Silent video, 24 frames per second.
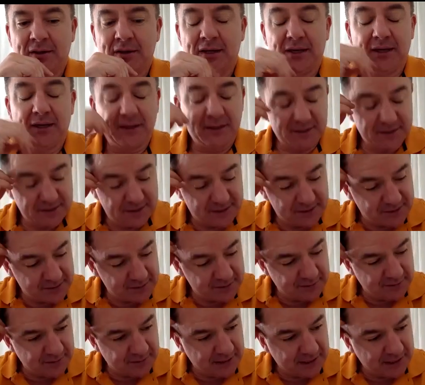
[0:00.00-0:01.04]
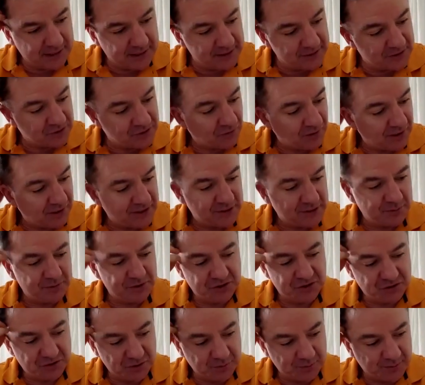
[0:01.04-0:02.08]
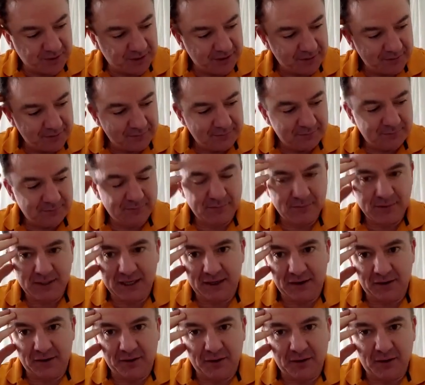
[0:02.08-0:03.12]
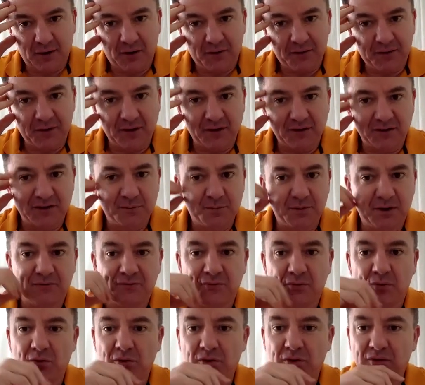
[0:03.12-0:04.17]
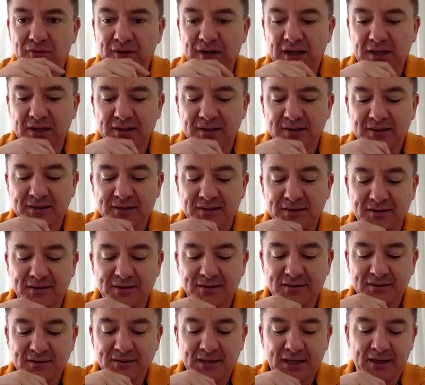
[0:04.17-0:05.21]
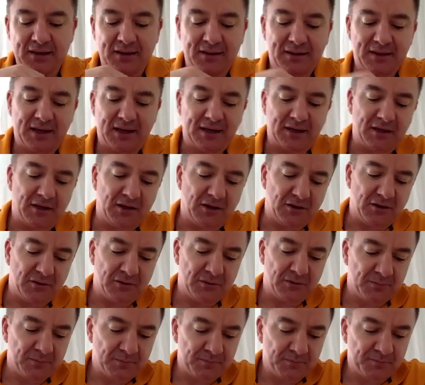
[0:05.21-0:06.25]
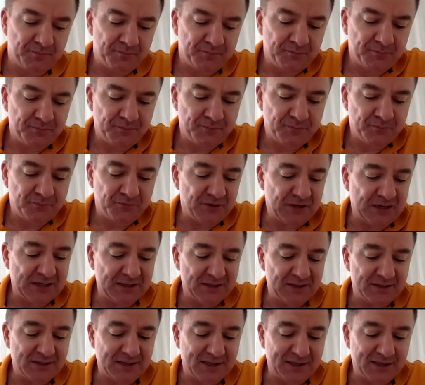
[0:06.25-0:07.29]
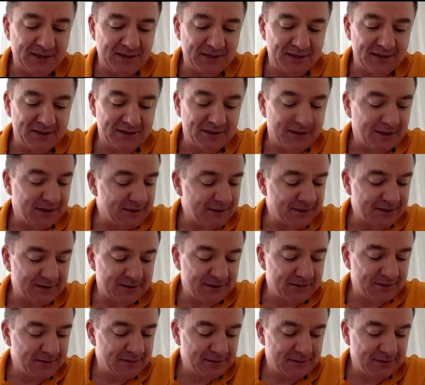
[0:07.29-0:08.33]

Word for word: It is it is crazy what you do, mate. And I, I think I speak for all of our listeners in thanking you for undertaking that task.